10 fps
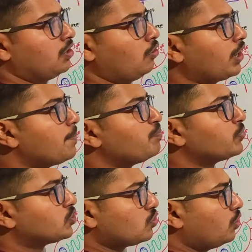Okay,
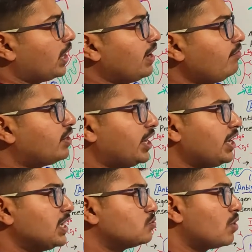so if
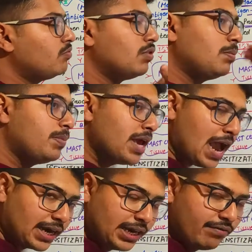Th1 will be
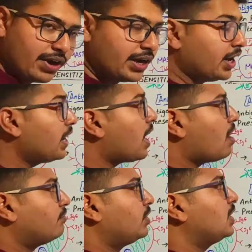activated
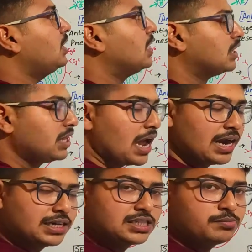after the
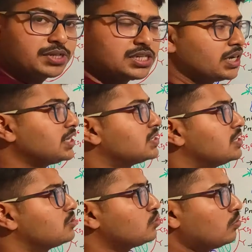antigen presenting
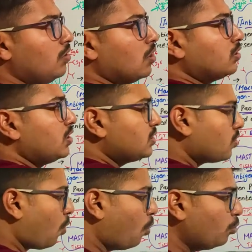cells, so
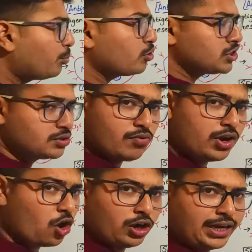this whole process will
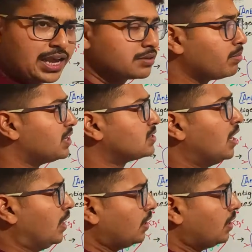not take place.